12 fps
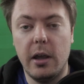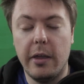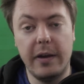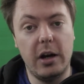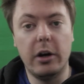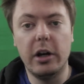
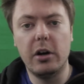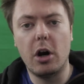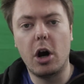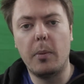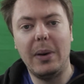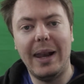There
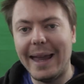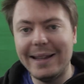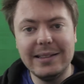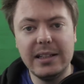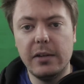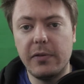are
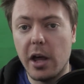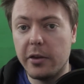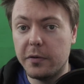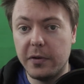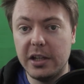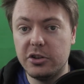plenty of
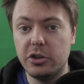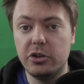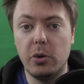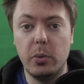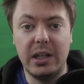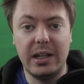other
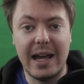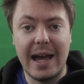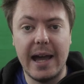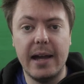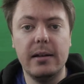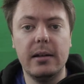features that we could
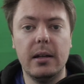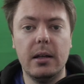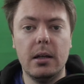add.